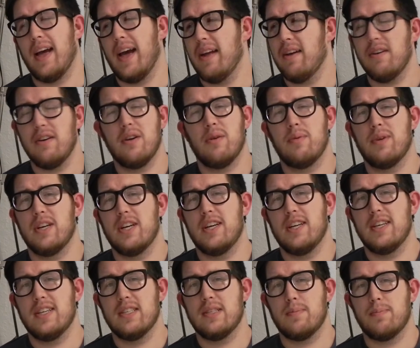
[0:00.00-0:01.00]
I don't know what
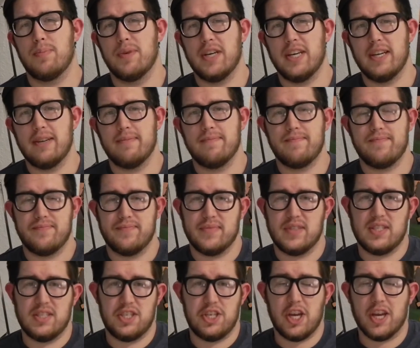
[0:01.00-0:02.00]
it is, but
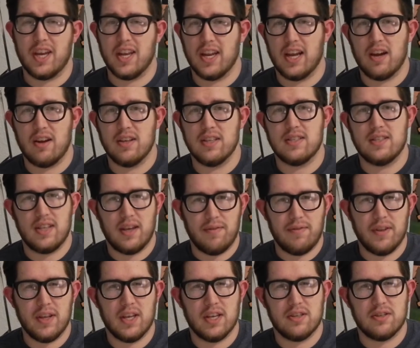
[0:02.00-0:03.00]
check it out. It's
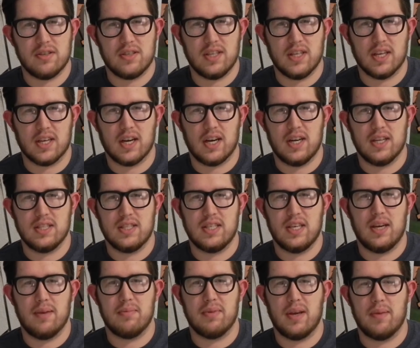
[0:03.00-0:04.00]
definitely an interesting
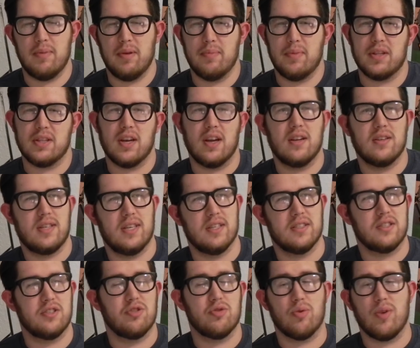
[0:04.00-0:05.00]
concept. I mean, McDonald's
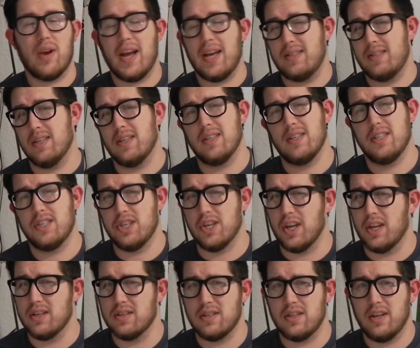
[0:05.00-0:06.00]
has drastically
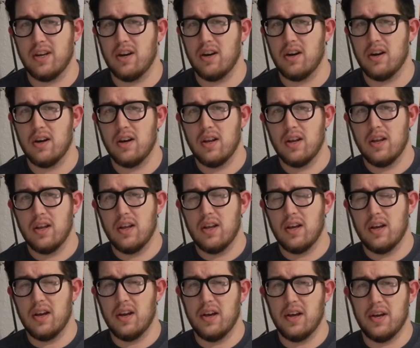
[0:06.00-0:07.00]
changed their
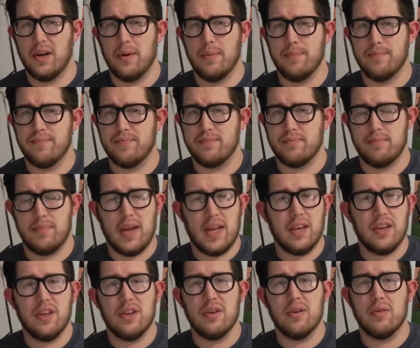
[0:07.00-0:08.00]

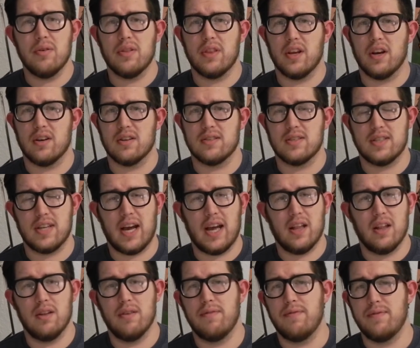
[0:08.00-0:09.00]
menu, their
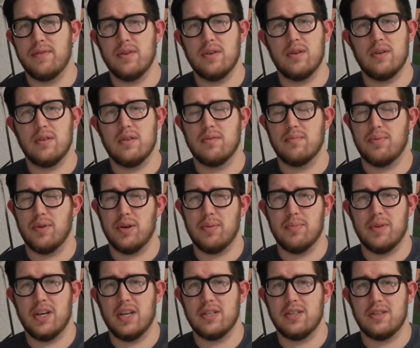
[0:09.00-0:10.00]
style of food, pretty
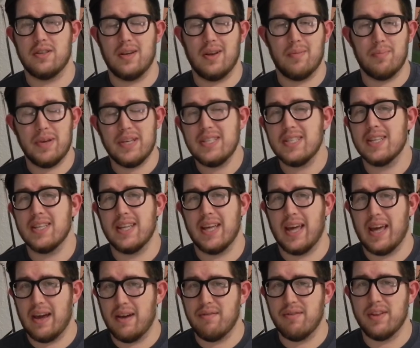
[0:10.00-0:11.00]
much
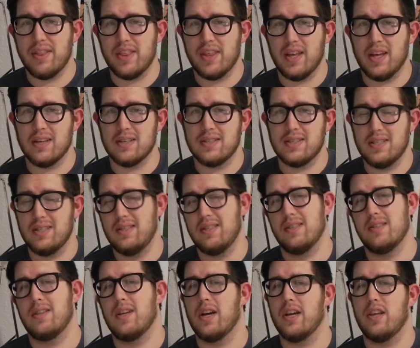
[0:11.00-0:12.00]
basically everything since
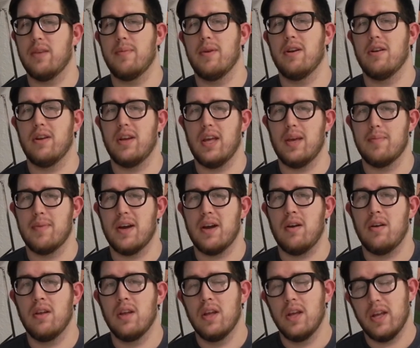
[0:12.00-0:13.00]
this documentary came
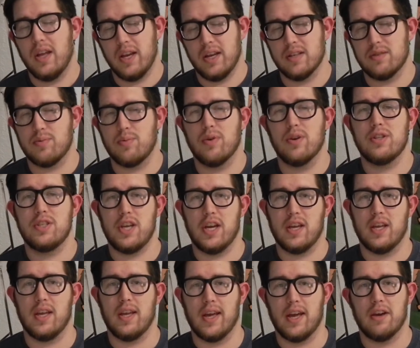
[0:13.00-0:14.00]
out, and it's worth
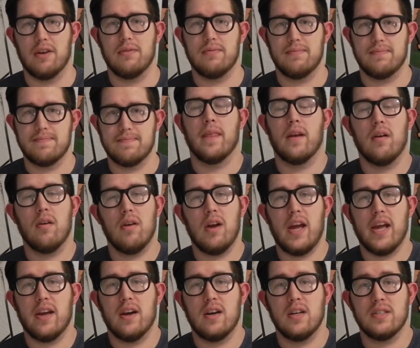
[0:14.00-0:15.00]
checking out. All
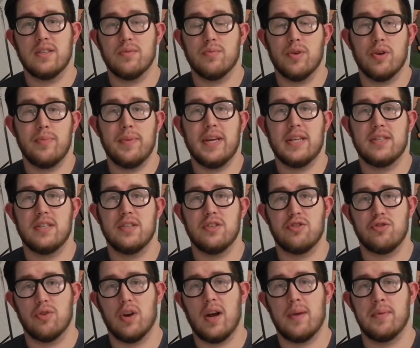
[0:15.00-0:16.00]
right, on to romance
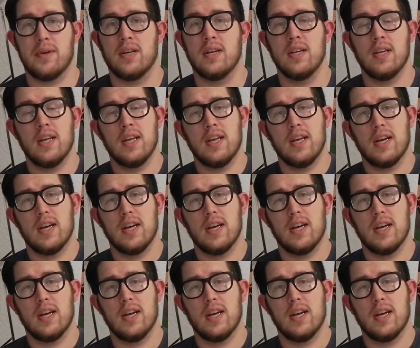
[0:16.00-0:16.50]
and drama.